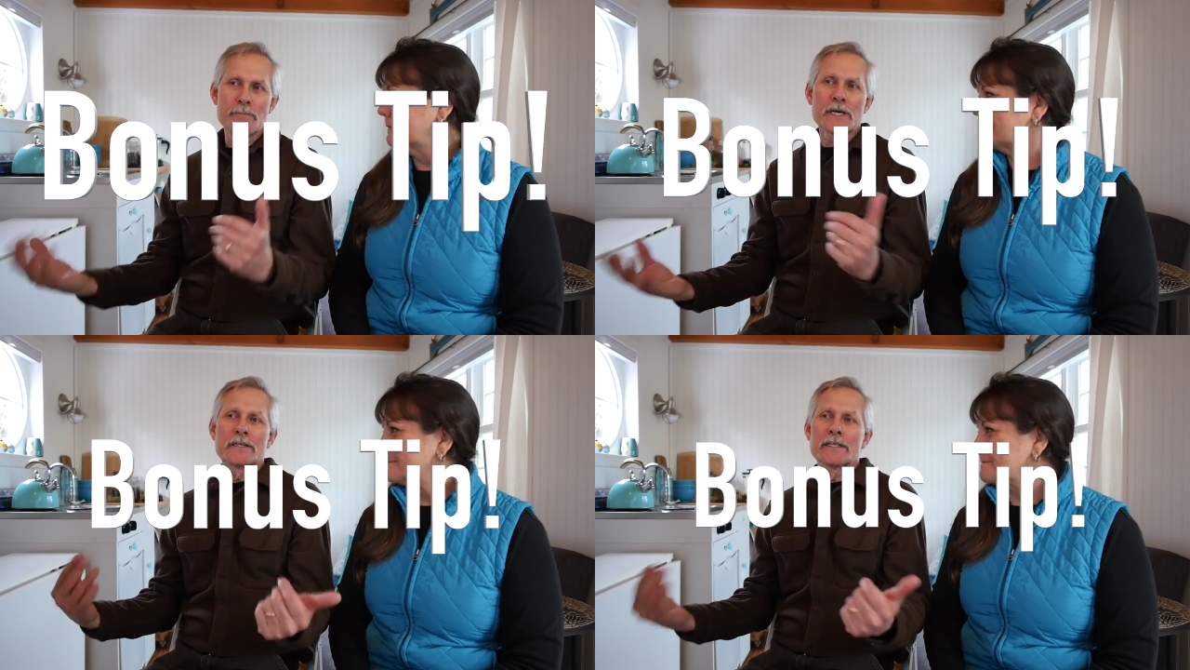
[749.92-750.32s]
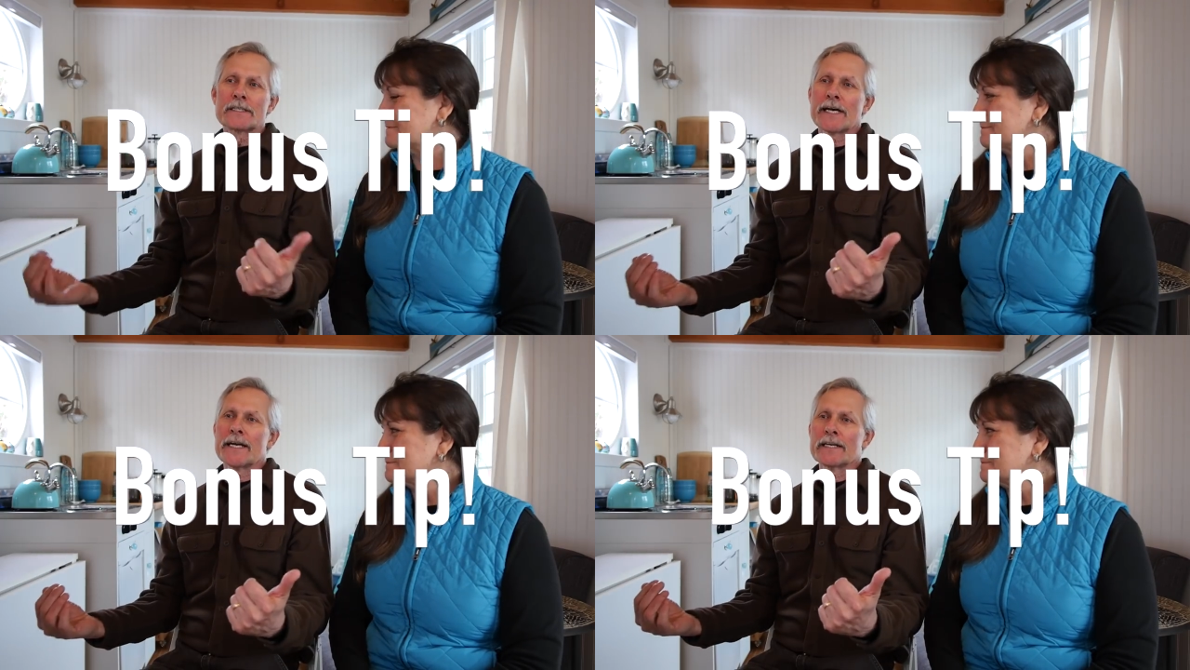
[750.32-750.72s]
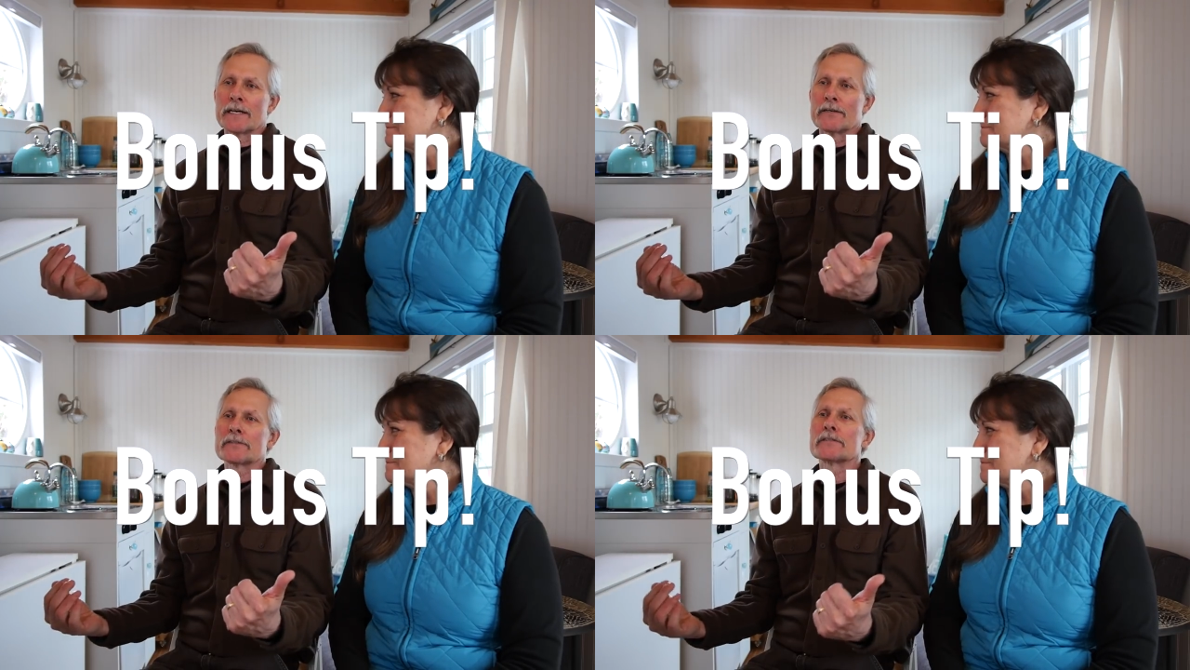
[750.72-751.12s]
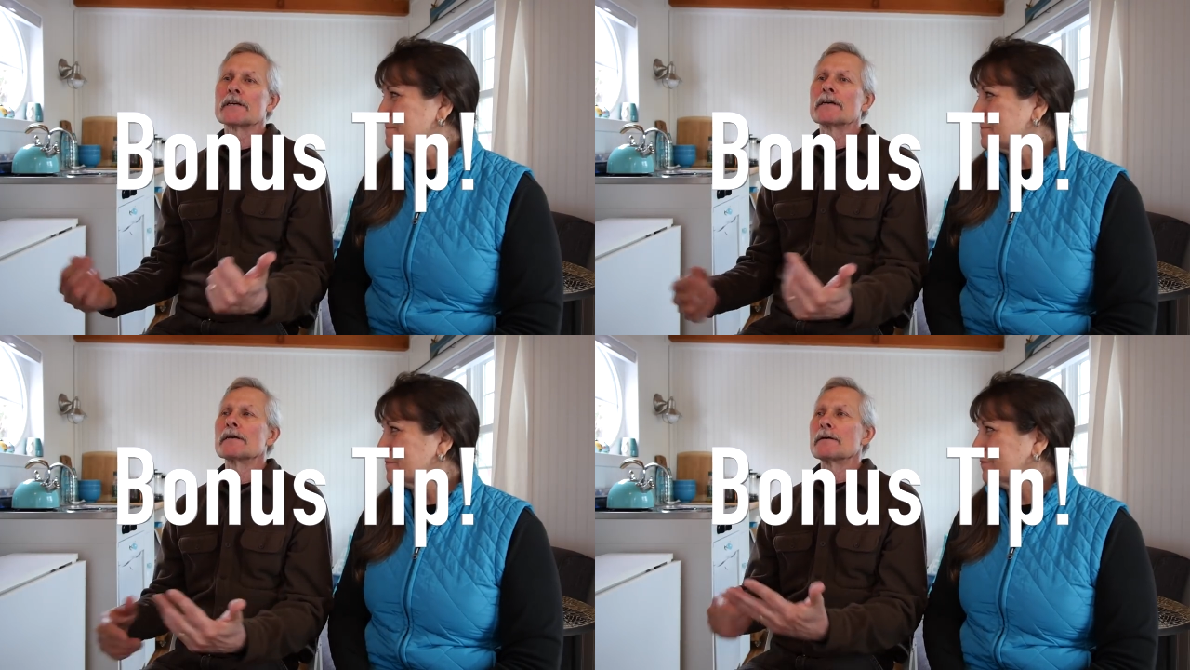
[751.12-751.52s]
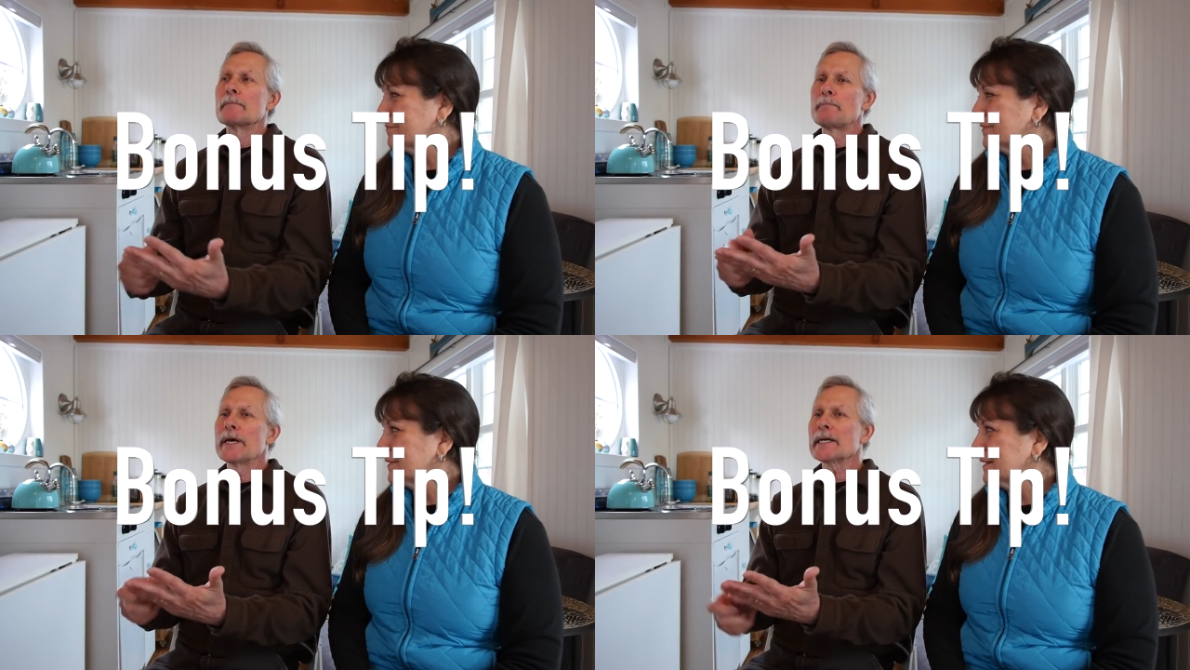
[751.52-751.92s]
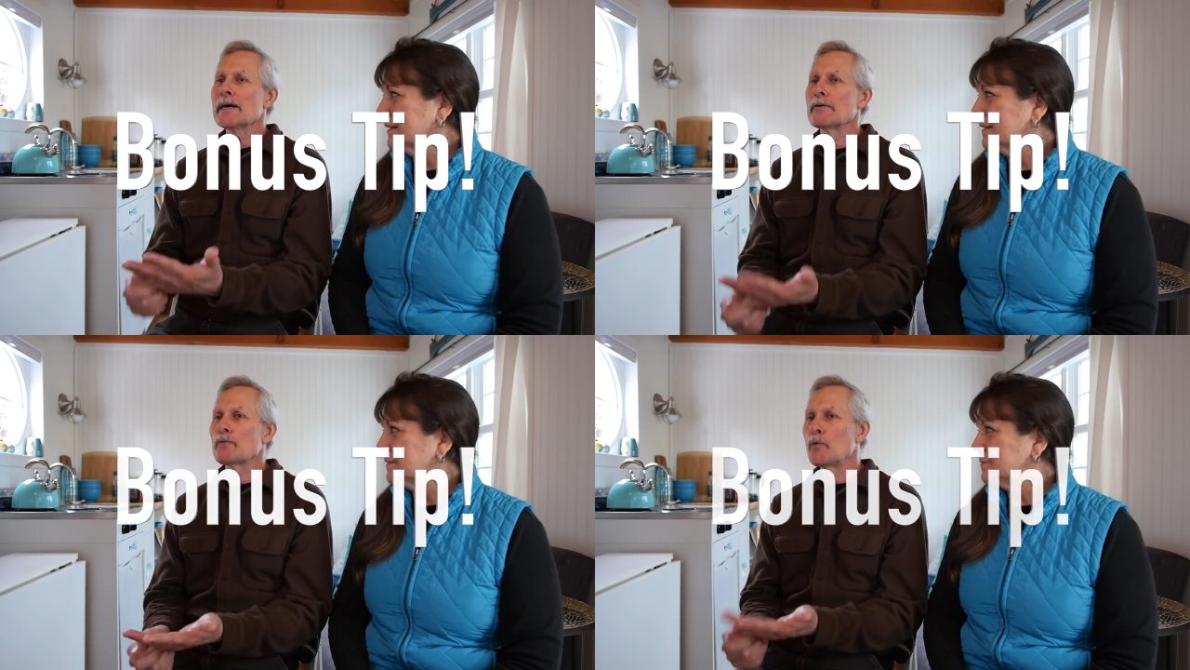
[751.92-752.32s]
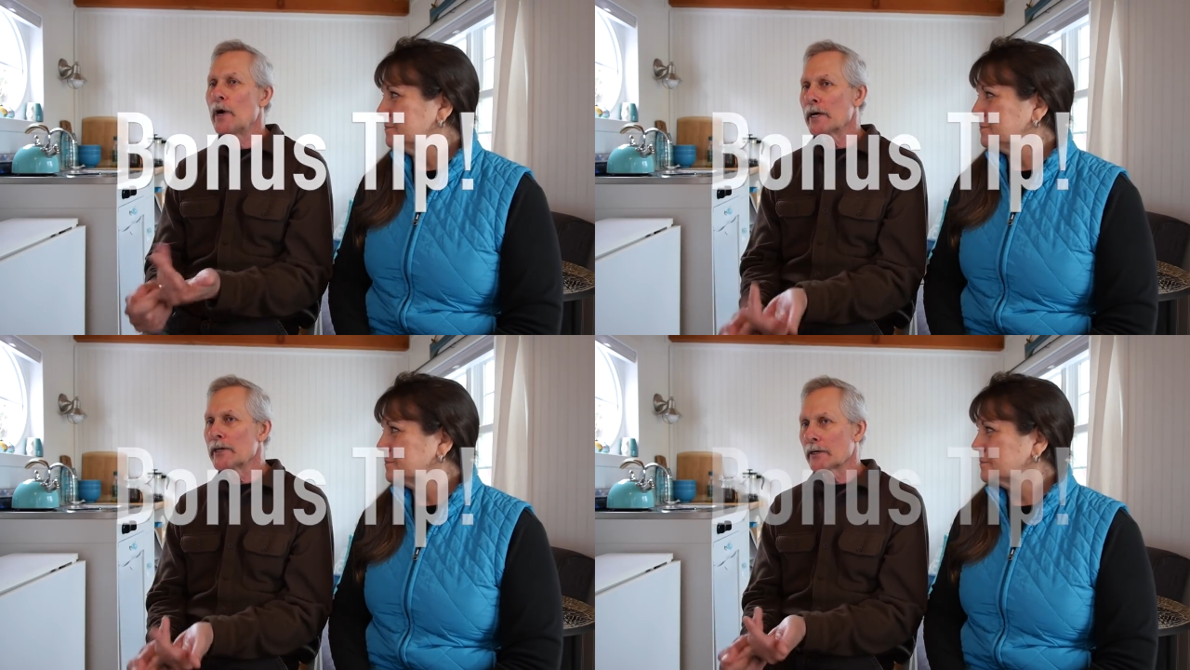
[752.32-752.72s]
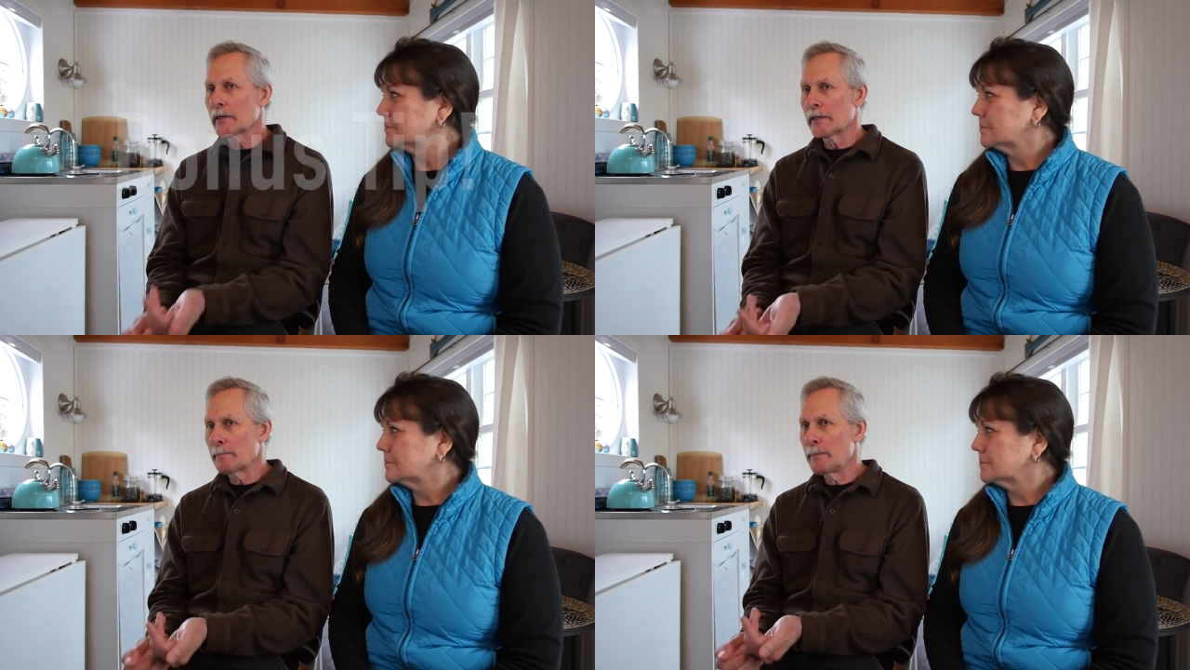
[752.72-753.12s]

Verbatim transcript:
Speaker 1: building a tiny house, pick out where you're going to